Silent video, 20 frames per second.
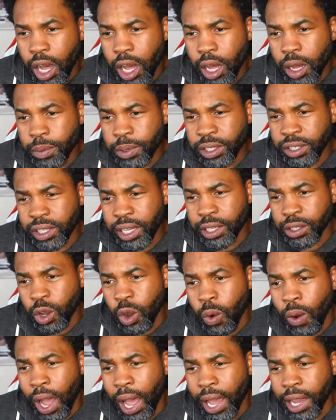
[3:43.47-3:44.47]
He says, oh,
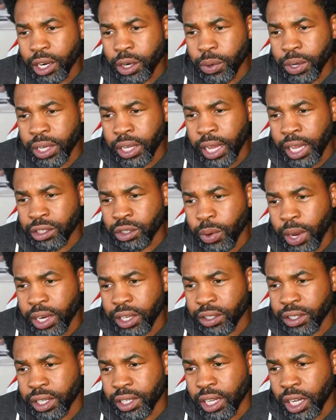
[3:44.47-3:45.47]
I agree. As great as
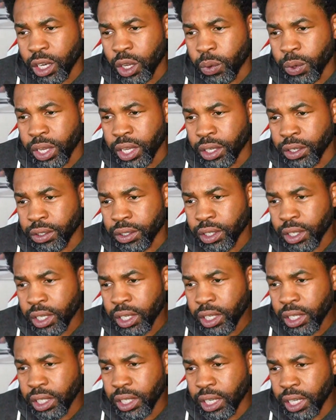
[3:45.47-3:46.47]
Canelo is,
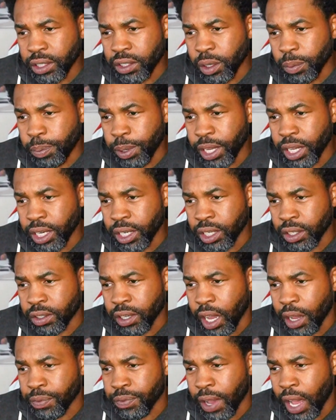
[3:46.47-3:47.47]
he isn't beating the
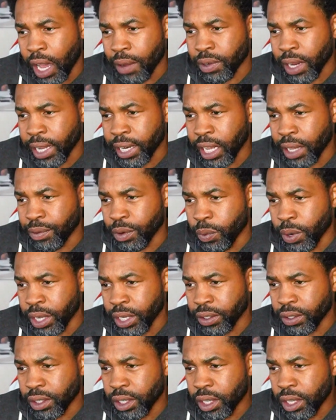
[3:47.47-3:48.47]
top five light
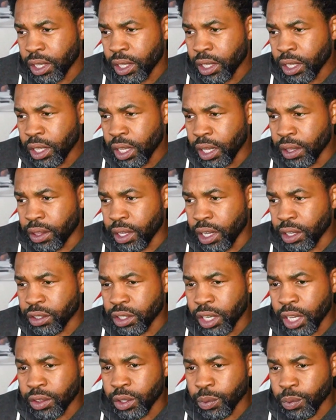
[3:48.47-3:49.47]
heavyweights. And there's
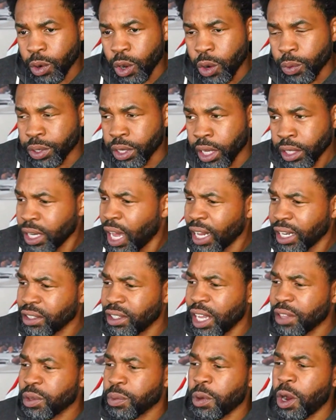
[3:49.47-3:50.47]
nothing wrong with that. No, there's
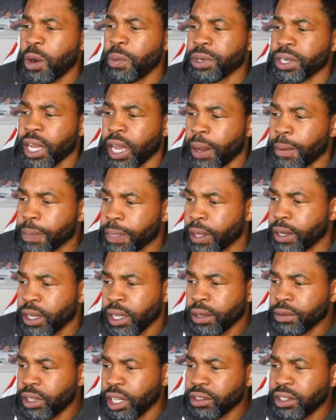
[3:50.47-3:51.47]
nothing wrong with that.
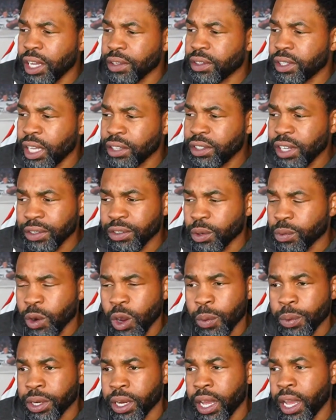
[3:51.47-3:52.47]
There's nothing wrong
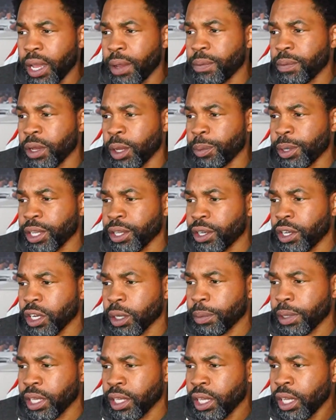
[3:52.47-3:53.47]
with that. I mean, you know what I
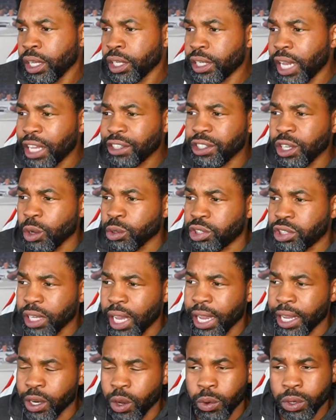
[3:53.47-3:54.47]
mean? That's no
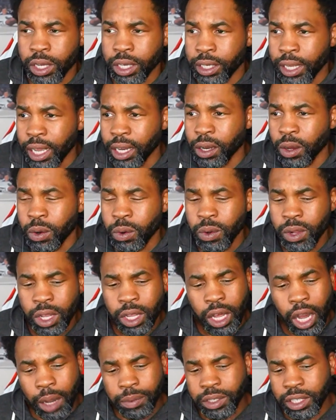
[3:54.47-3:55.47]
shade on Canelo.
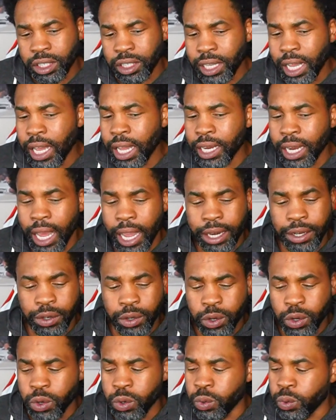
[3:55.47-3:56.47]
I'm just saying, like,
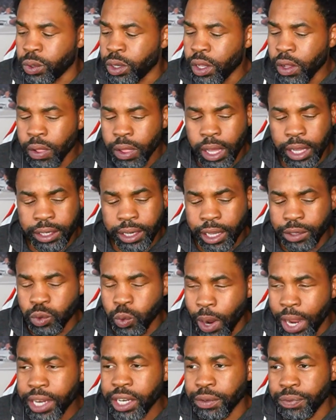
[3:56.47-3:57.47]
dude, there's
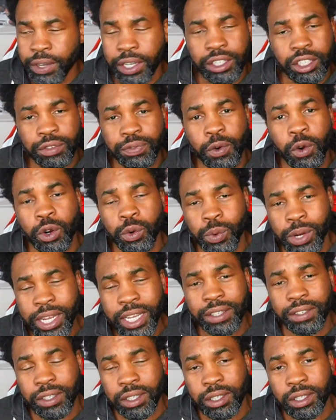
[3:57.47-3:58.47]
weight divisions for a
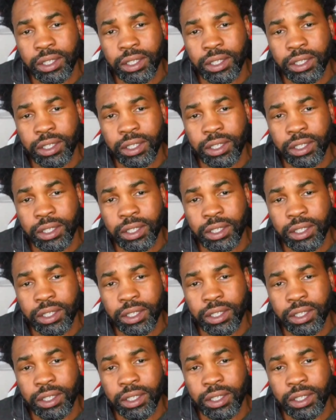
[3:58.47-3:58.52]
reason.